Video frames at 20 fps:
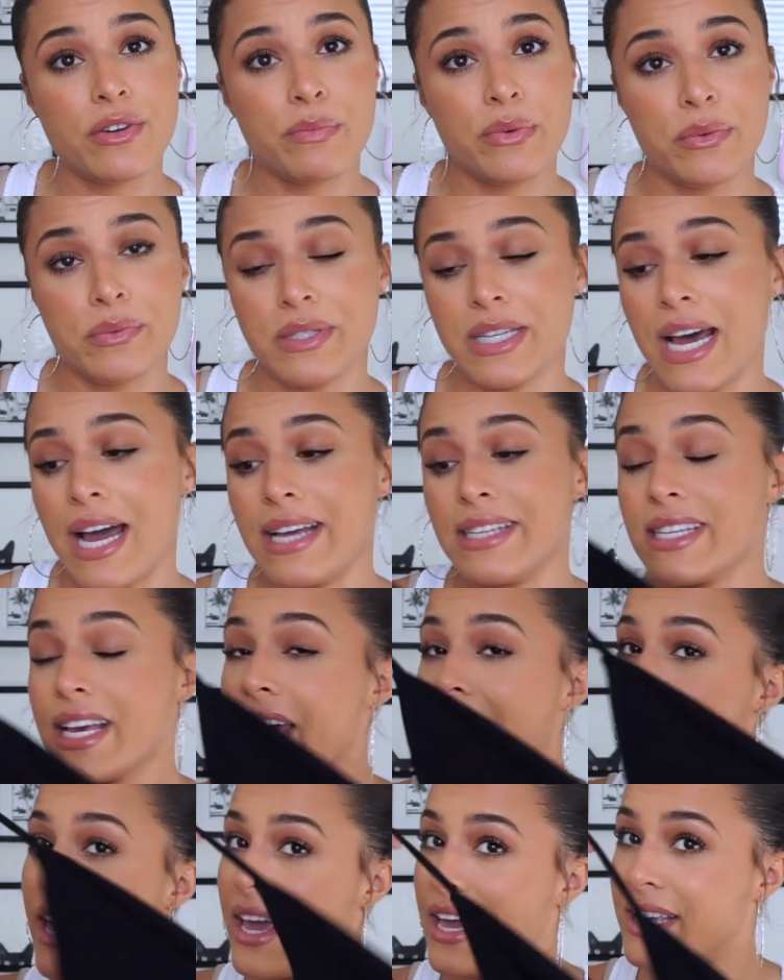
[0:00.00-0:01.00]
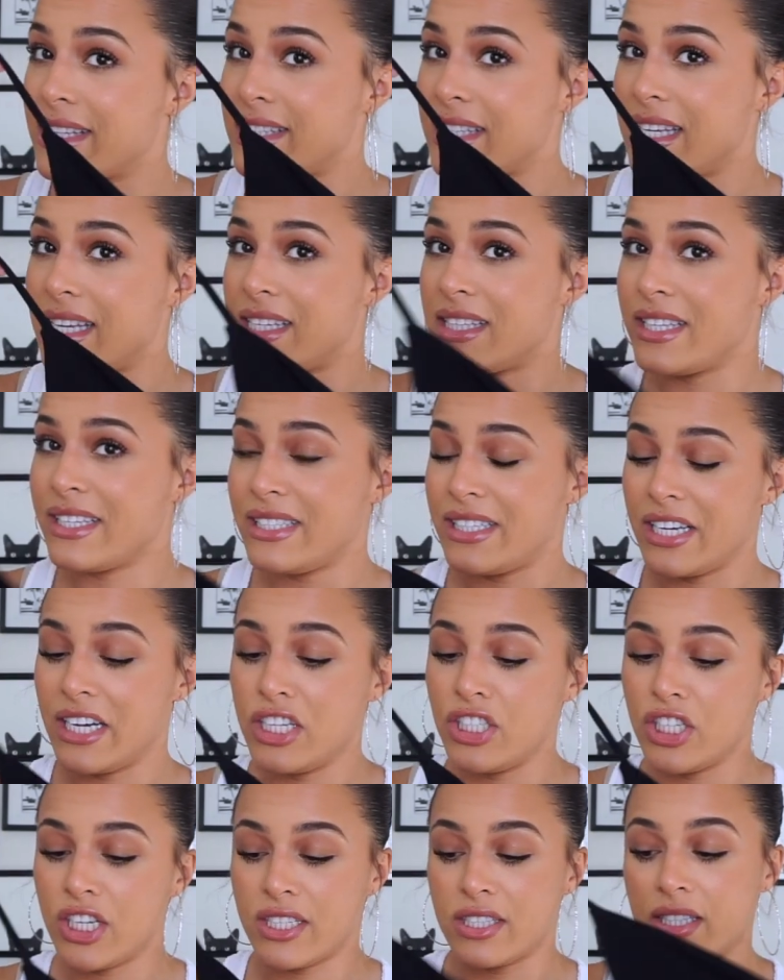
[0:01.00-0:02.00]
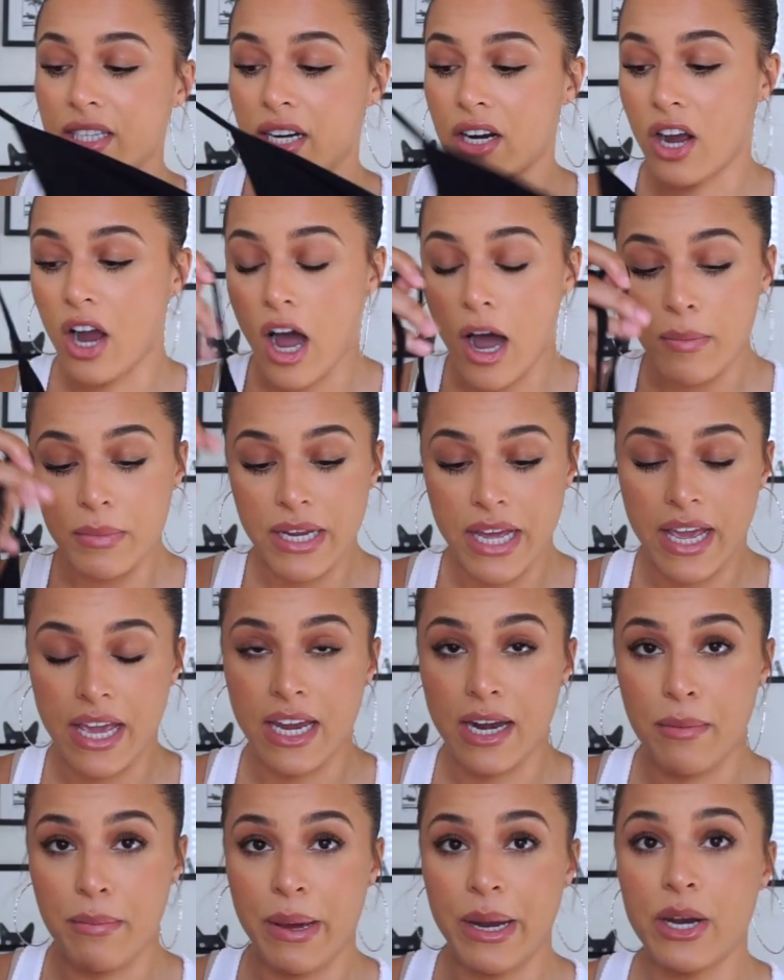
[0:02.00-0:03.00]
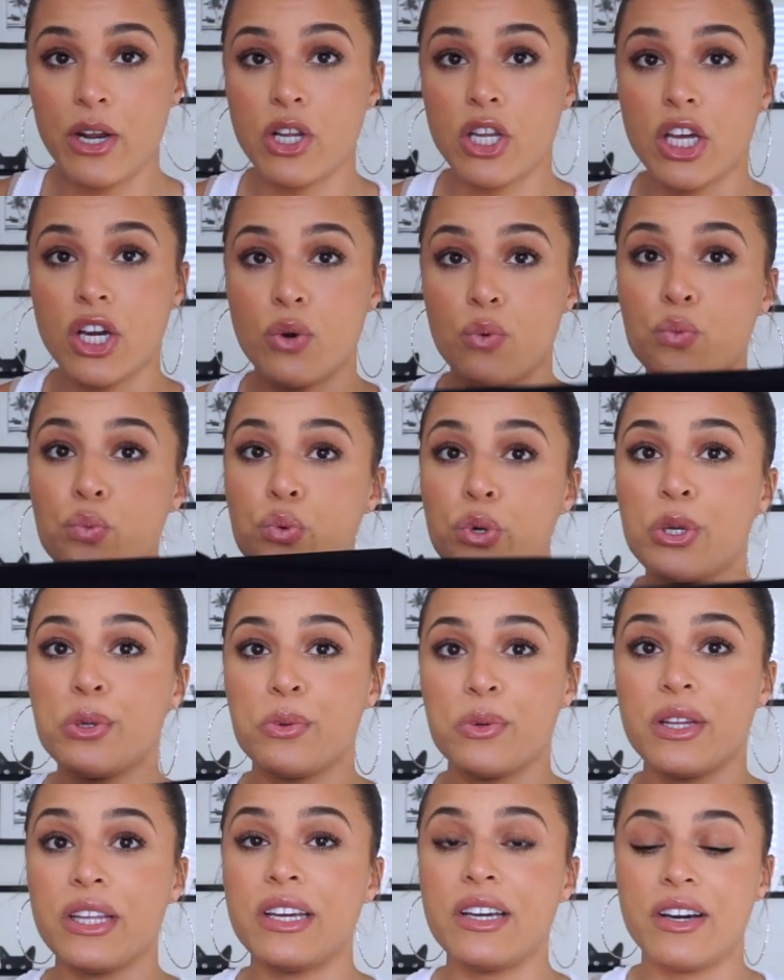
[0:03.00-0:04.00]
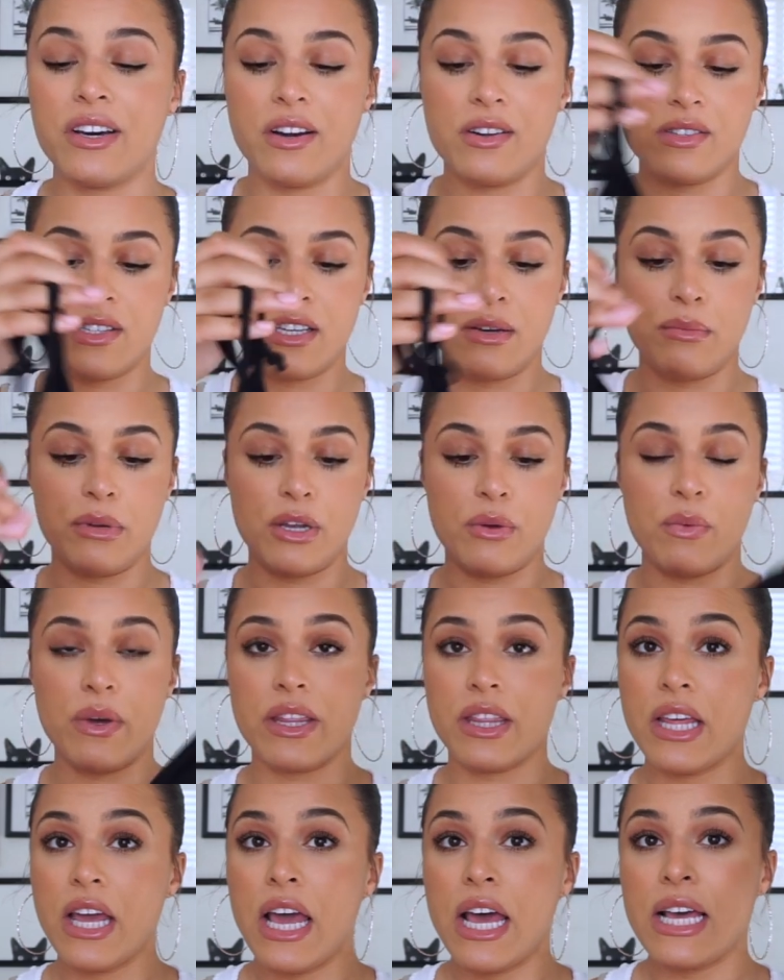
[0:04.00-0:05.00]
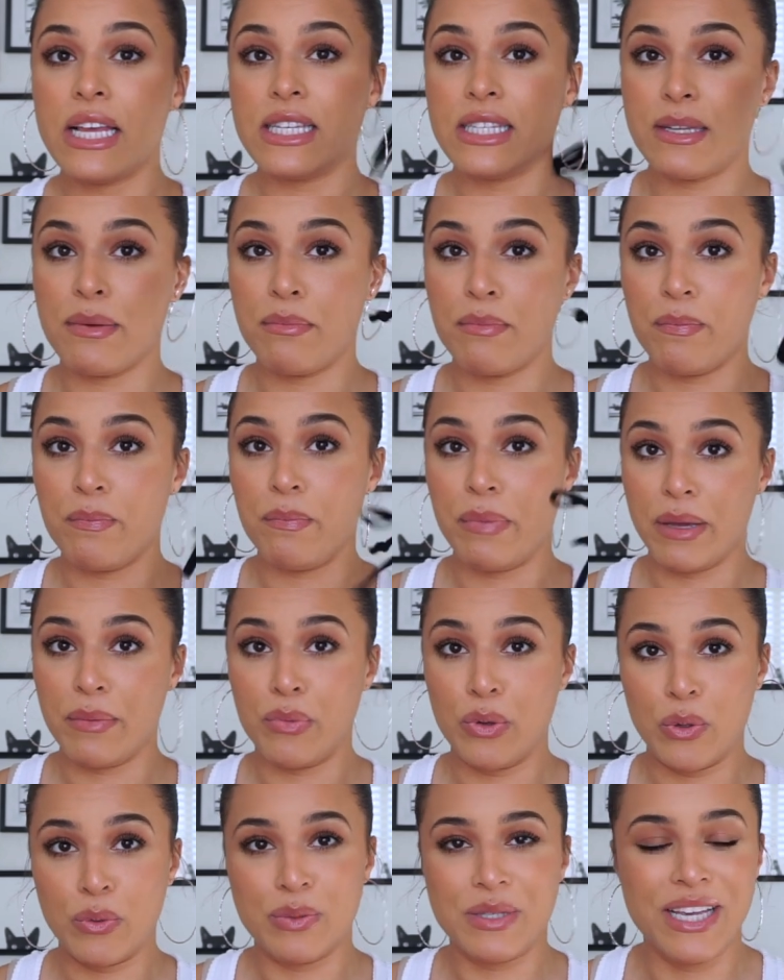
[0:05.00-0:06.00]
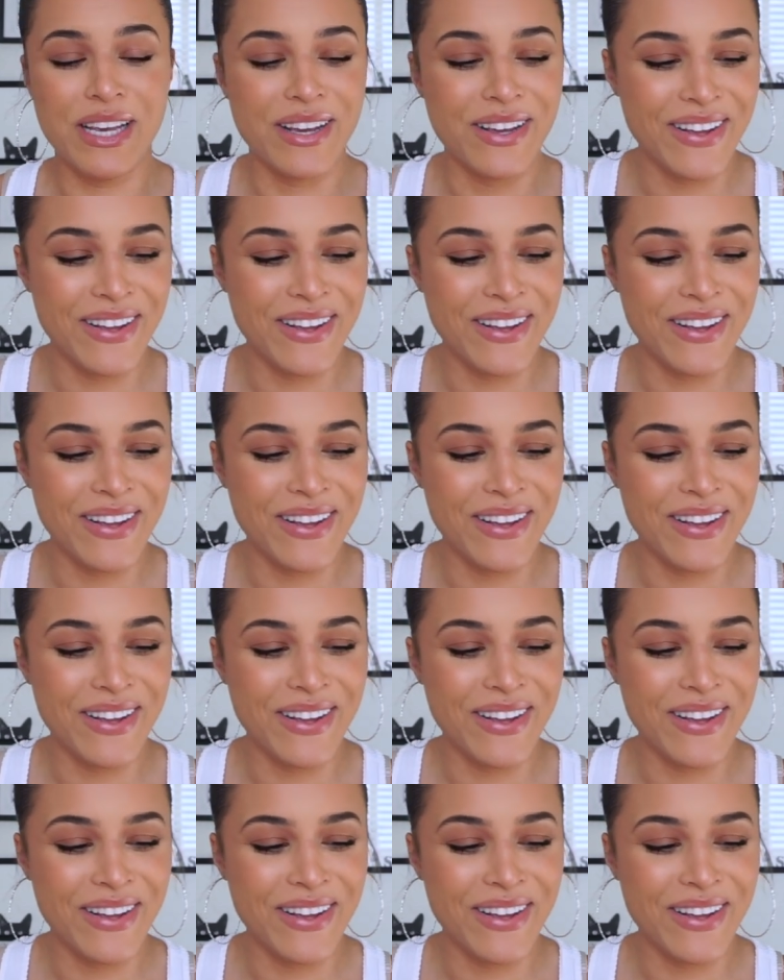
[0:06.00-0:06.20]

boob size, it's easy to adjust and accommodate. And I bet it'll look really, really good on somebody with some big boobs.